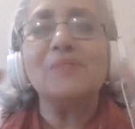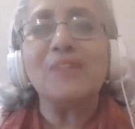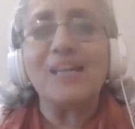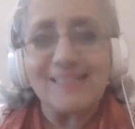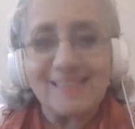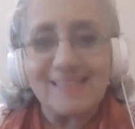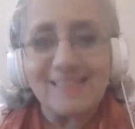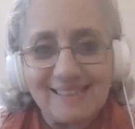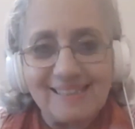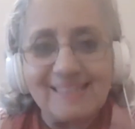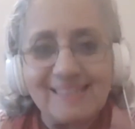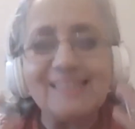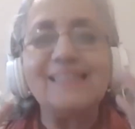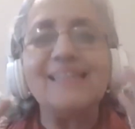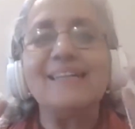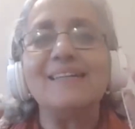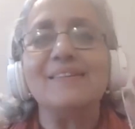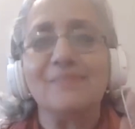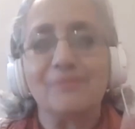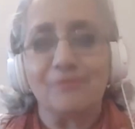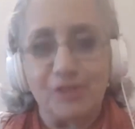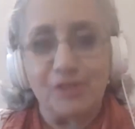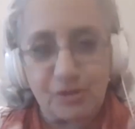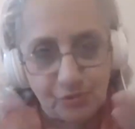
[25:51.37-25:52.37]
that he,
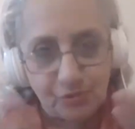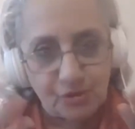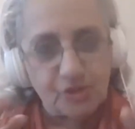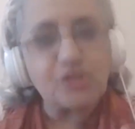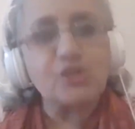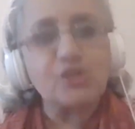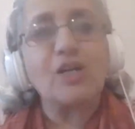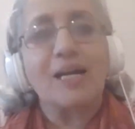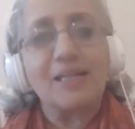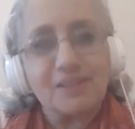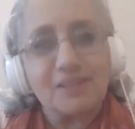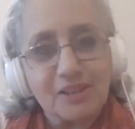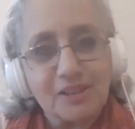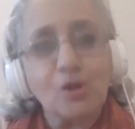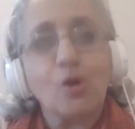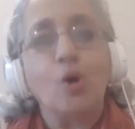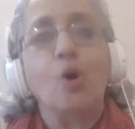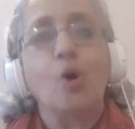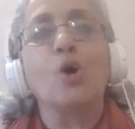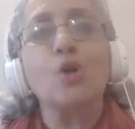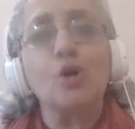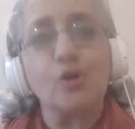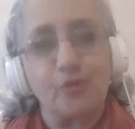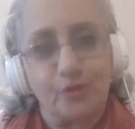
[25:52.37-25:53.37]
with which I think
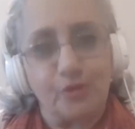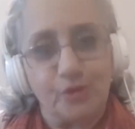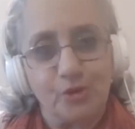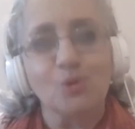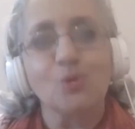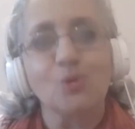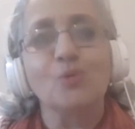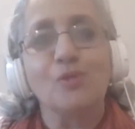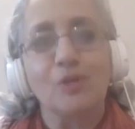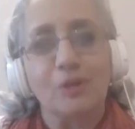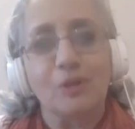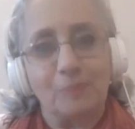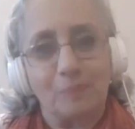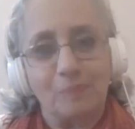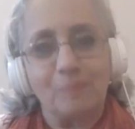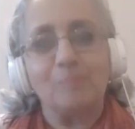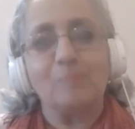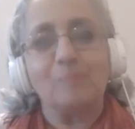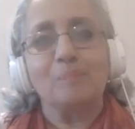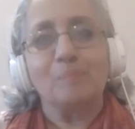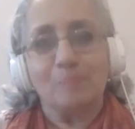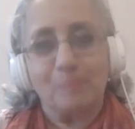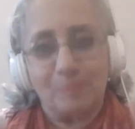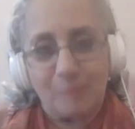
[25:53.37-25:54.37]
all of you
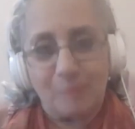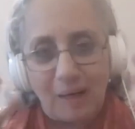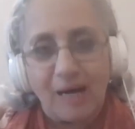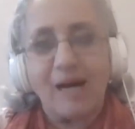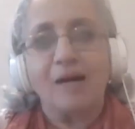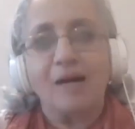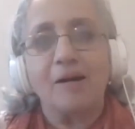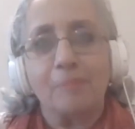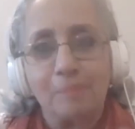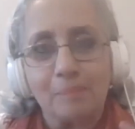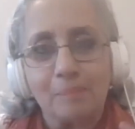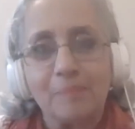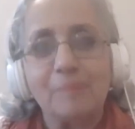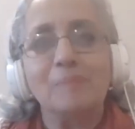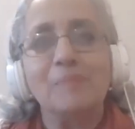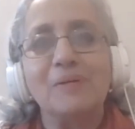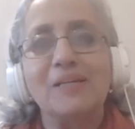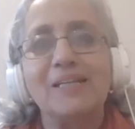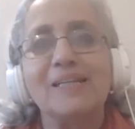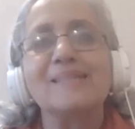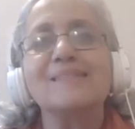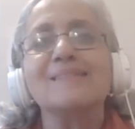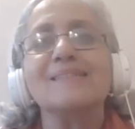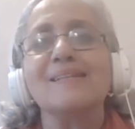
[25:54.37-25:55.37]
are
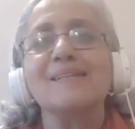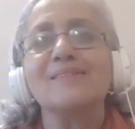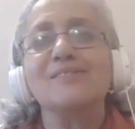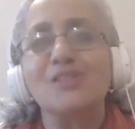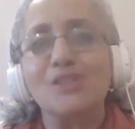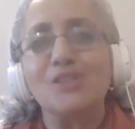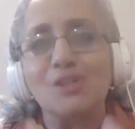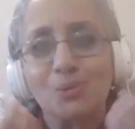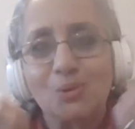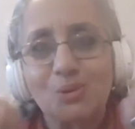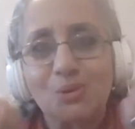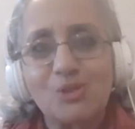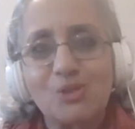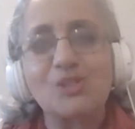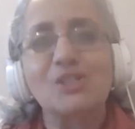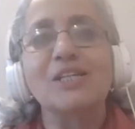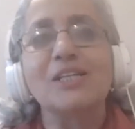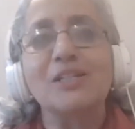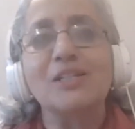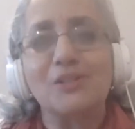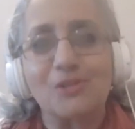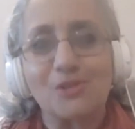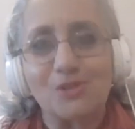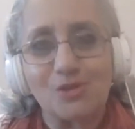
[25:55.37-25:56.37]
in a sense the
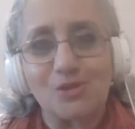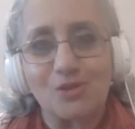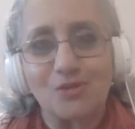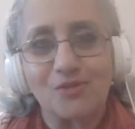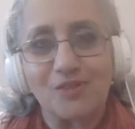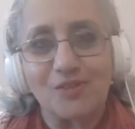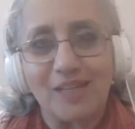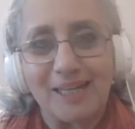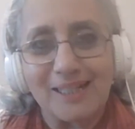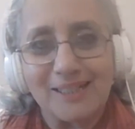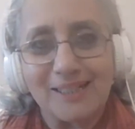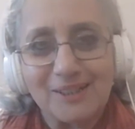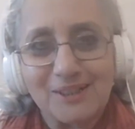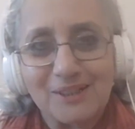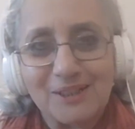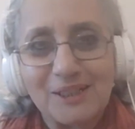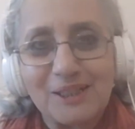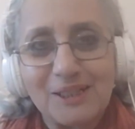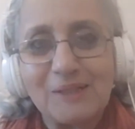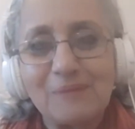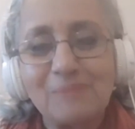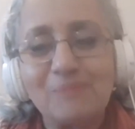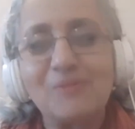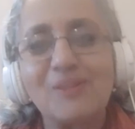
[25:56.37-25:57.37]
originators of that
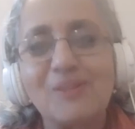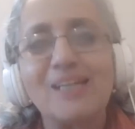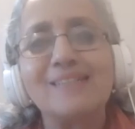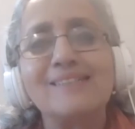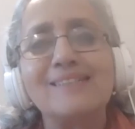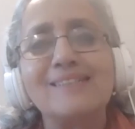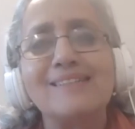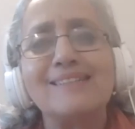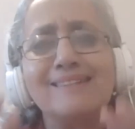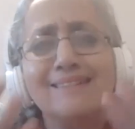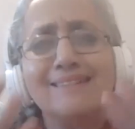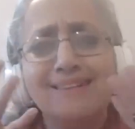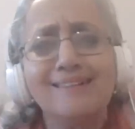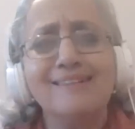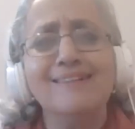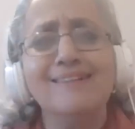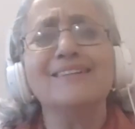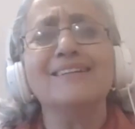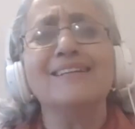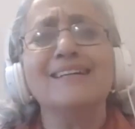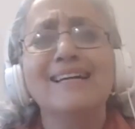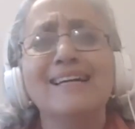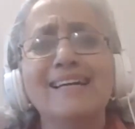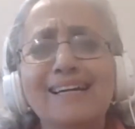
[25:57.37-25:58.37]
dream, that
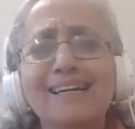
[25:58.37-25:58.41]
here